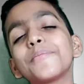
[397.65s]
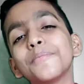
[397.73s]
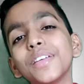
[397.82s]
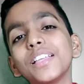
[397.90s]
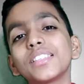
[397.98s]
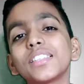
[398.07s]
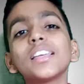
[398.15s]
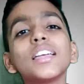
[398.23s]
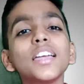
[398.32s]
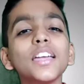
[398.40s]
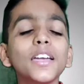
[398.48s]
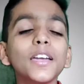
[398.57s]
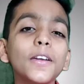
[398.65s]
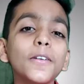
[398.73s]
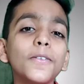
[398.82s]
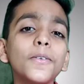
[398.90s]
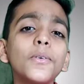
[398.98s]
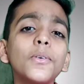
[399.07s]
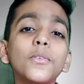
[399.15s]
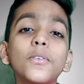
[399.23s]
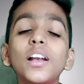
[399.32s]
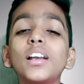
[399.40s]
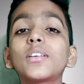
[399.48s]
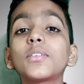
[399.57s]
Means if you
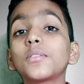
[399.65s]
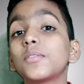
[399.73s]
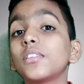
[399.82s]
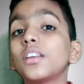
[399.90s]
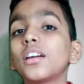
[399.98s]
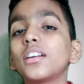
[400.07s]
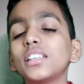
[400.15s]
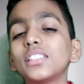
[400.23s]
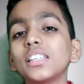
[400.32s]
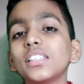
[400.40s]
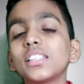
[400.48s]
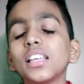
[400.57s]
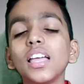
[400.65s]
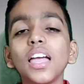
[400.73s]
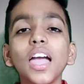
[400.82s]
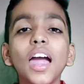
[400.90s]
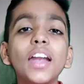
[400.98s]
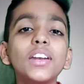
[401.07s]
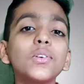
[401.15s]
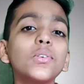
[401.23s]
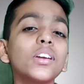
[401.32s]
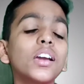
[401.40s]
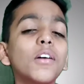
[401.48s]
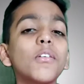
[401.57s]
felt in a disease and you
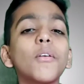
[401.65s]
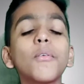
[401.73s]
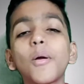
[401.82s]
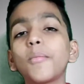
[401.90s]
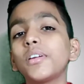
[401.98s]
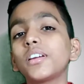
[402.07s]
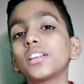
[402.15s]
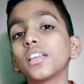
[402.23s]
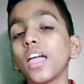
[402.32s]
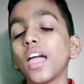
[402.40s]
recover from it,